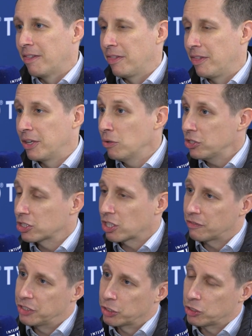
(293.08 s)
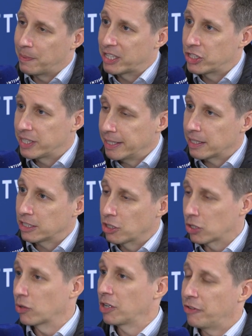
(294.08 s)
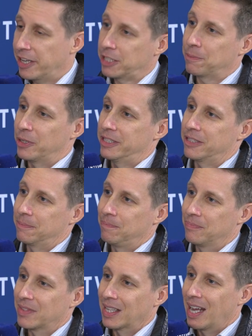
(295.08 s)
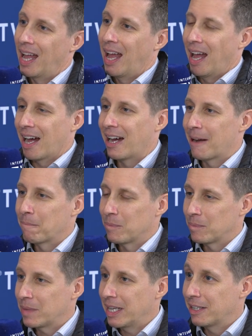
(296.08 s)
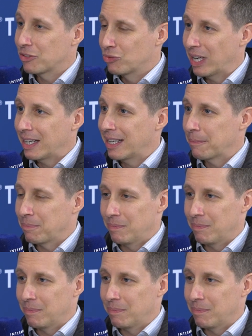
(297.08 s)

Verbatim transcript: the usage of geospatial data is not only for experts. It is really